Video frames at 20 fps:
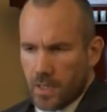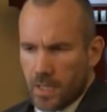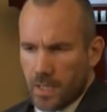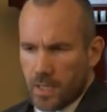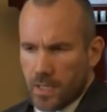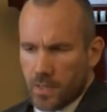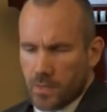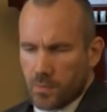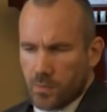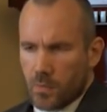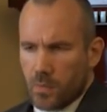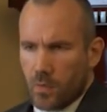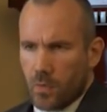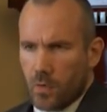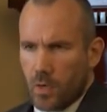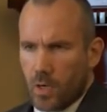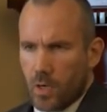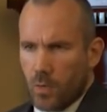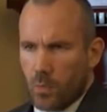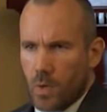is,
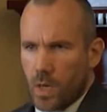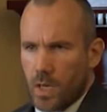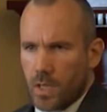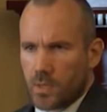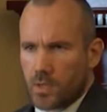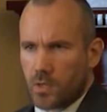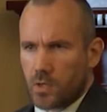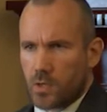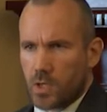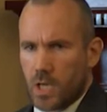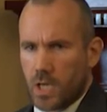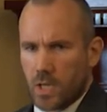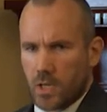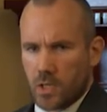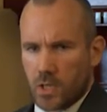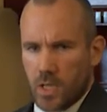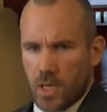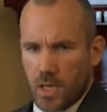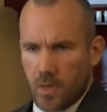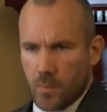words
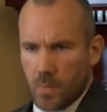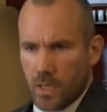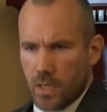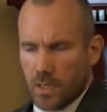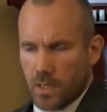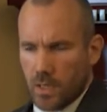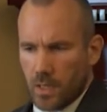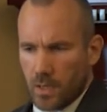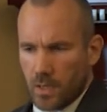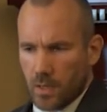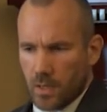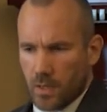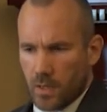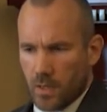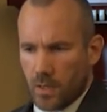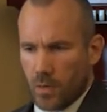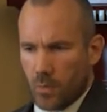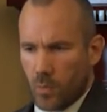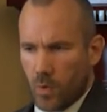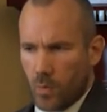change their meaning.
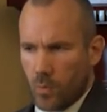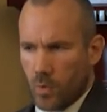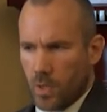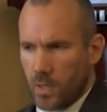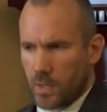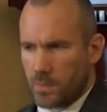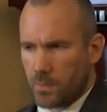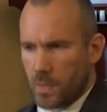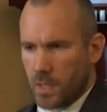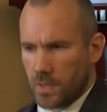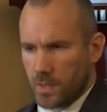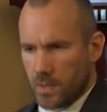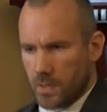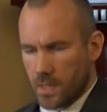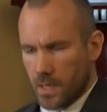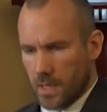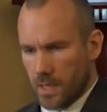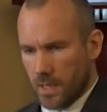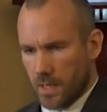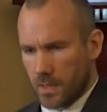And what words mean
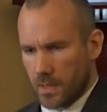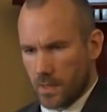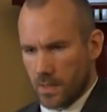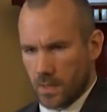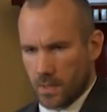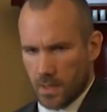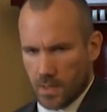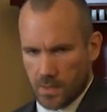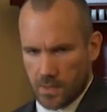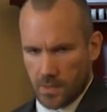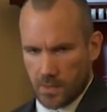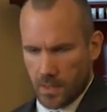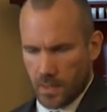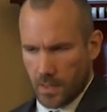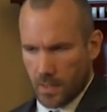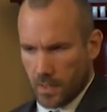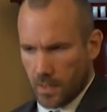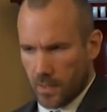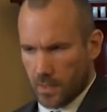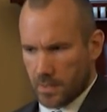today, they didn't
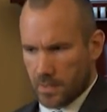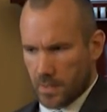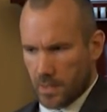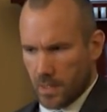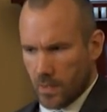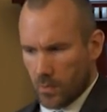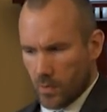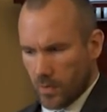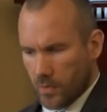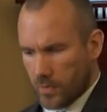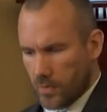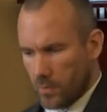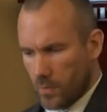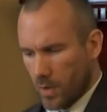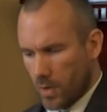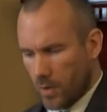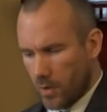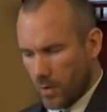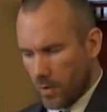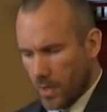yesterday, and they certainly won't
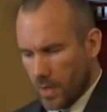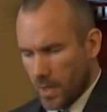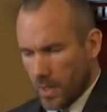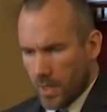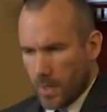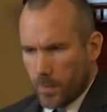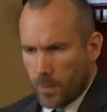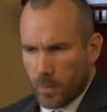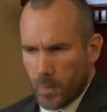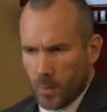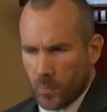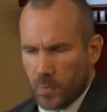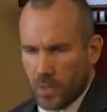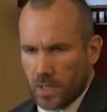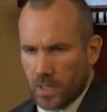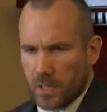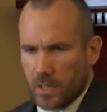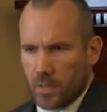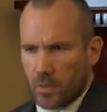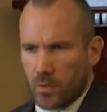tomorrow. But
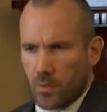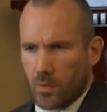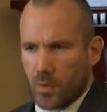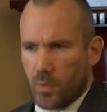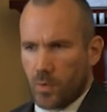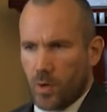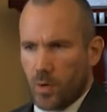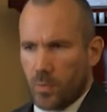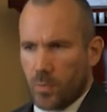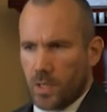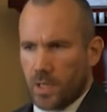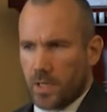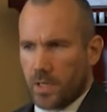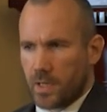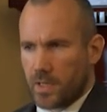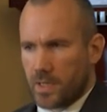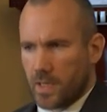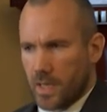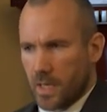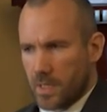political or
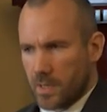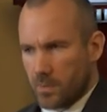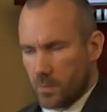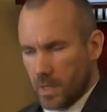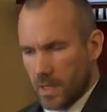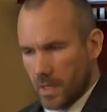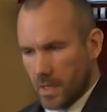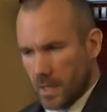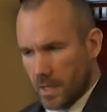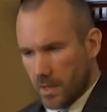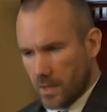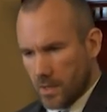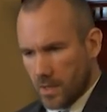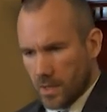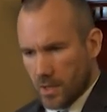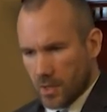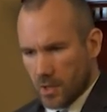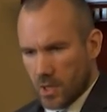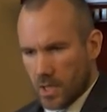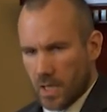politicized meanings
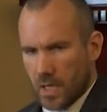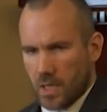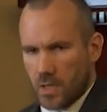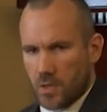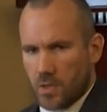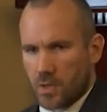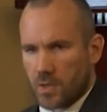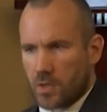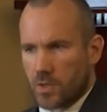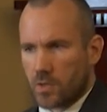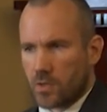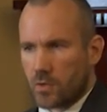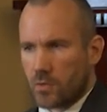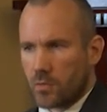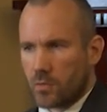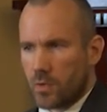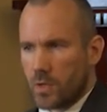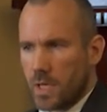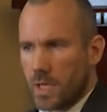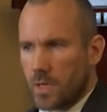change
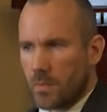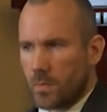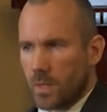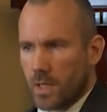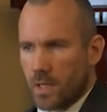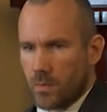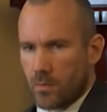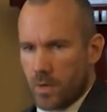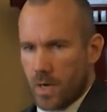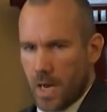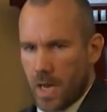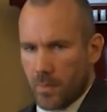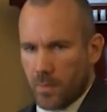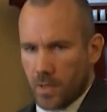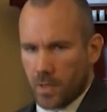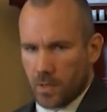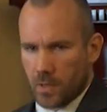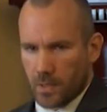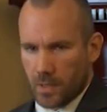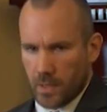extremely
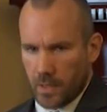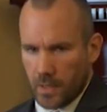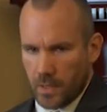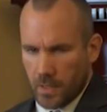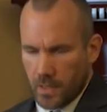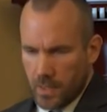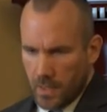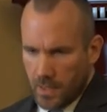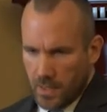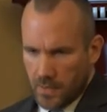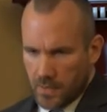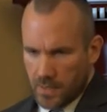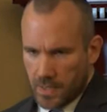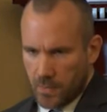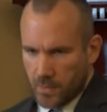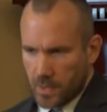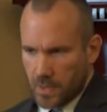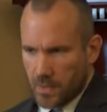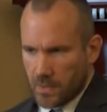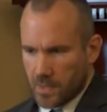rapidly. And
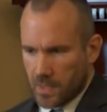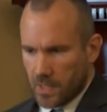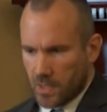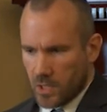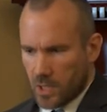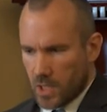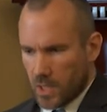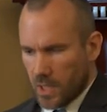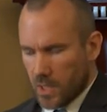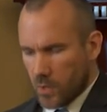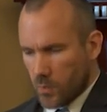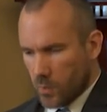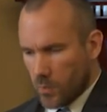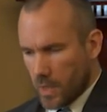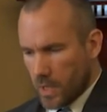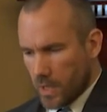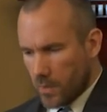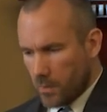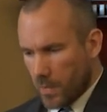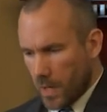sometimes they change
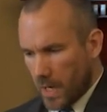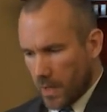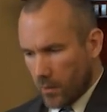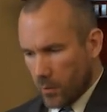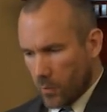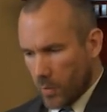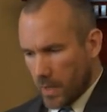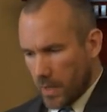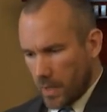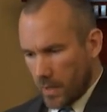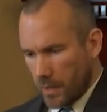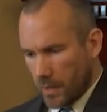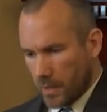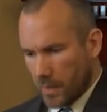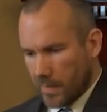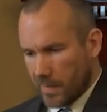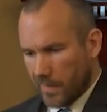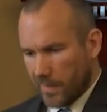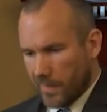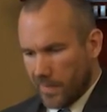week by
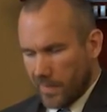week,